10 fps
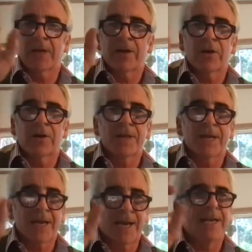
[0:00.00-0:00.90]
going on in the
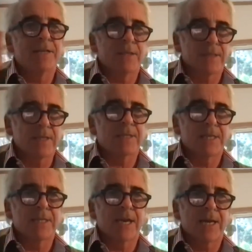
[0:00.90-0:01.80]
cadence and the
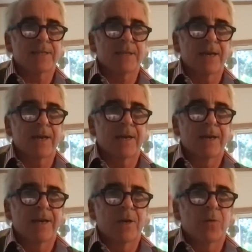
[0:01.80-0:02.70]
syntax there,
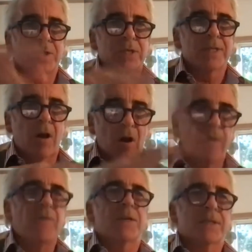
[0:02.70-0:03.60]
which is
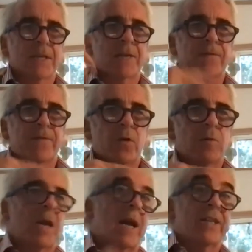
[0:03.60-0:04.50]
obviously
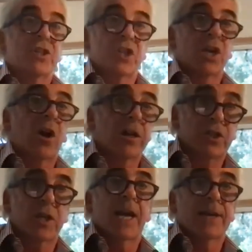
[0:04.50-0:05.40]
informed, like a
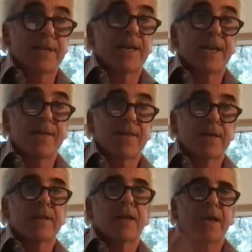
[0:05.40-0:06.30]
geology underneath
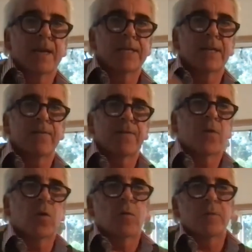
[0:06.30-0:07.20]
it, is
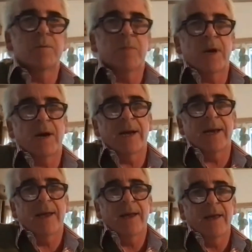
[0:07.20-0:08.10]
informed by
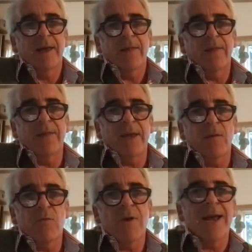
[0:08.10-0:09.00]
the
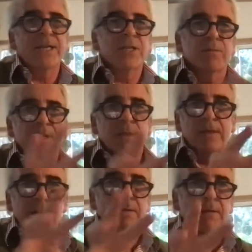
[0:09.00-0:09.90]

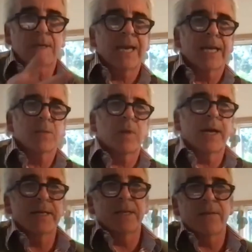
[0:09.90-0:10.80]
arrangement that takes
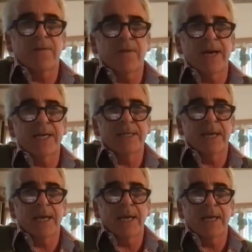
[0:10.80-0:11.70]
place in
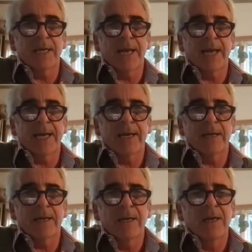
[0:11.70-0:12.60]
phrasing in
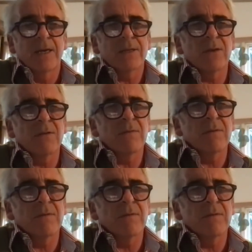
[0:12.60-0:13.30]
Gaelic. So